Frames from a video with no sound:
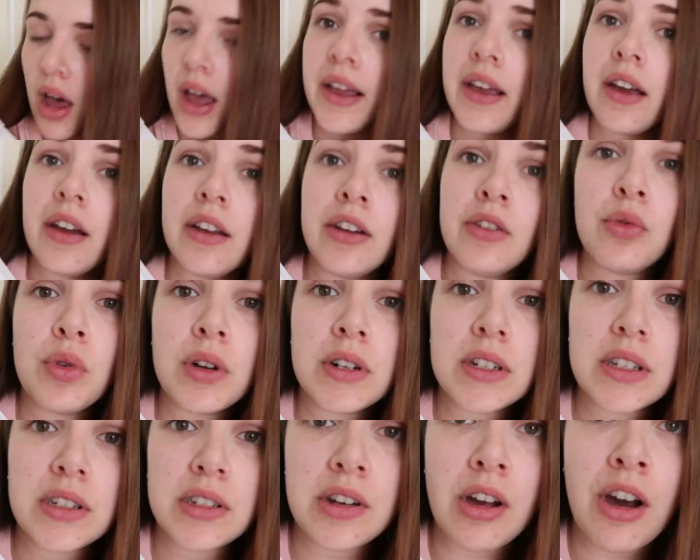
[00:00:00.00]
I kind of
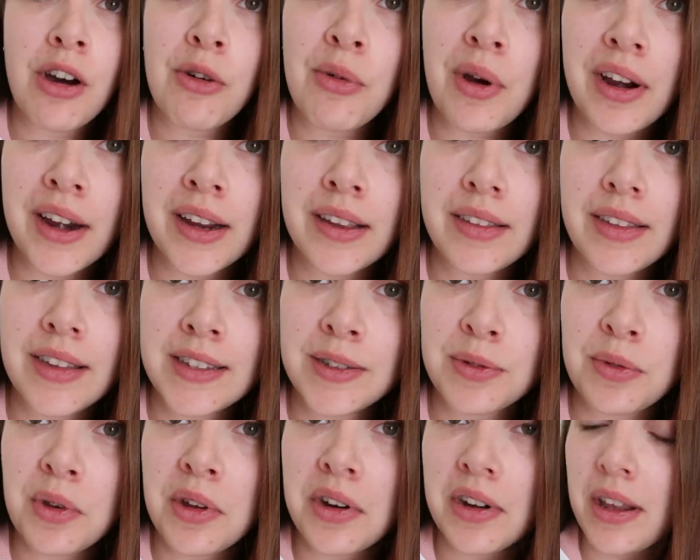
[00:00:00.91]
want to start wearing
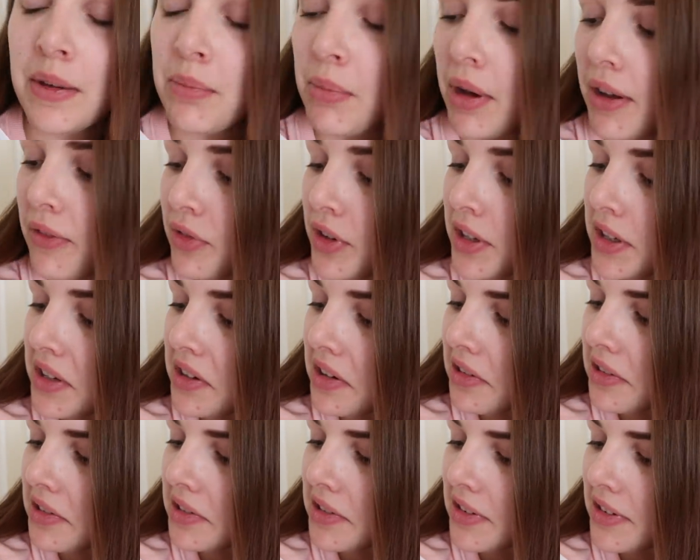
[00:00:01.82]
this one in my
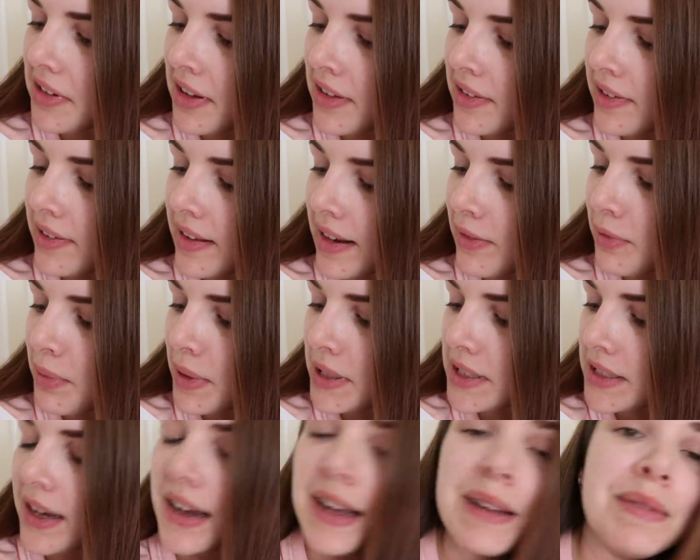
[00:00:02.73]
videos instead of
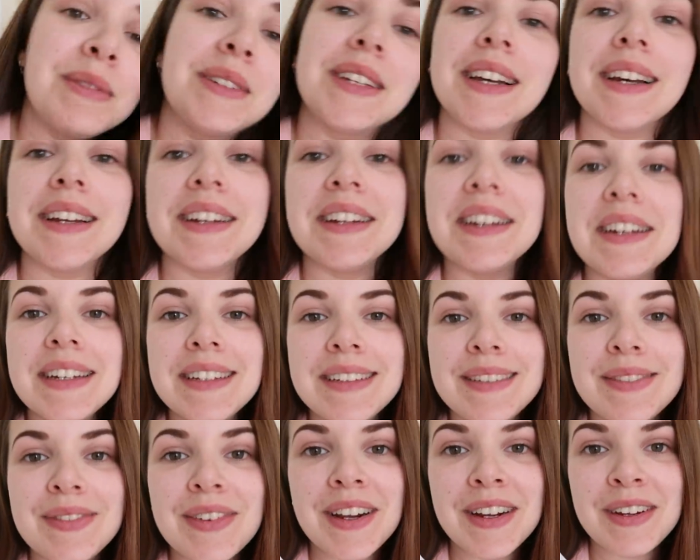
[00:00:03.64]
my time turner.
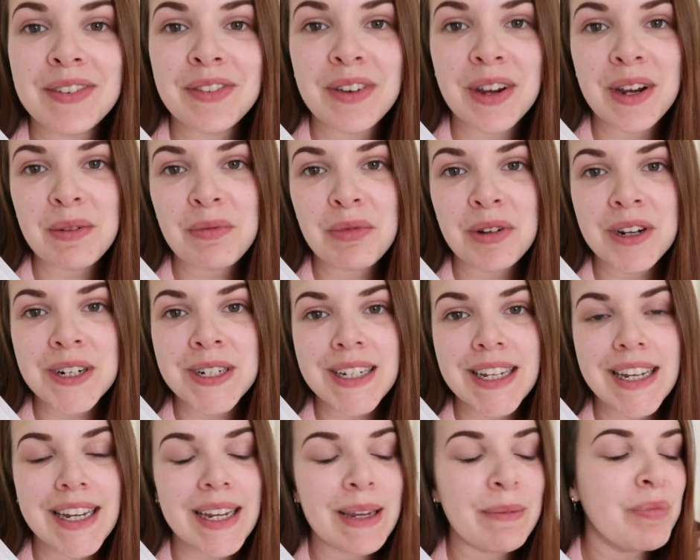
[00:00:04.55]
It's very, very
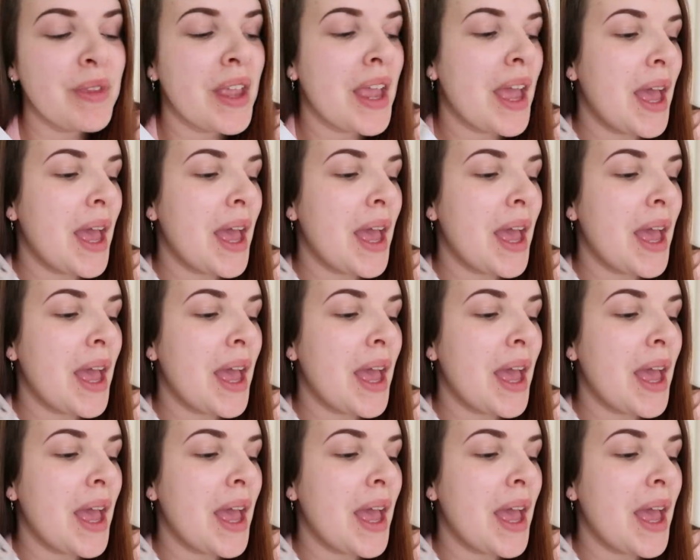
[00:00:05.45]
pretty.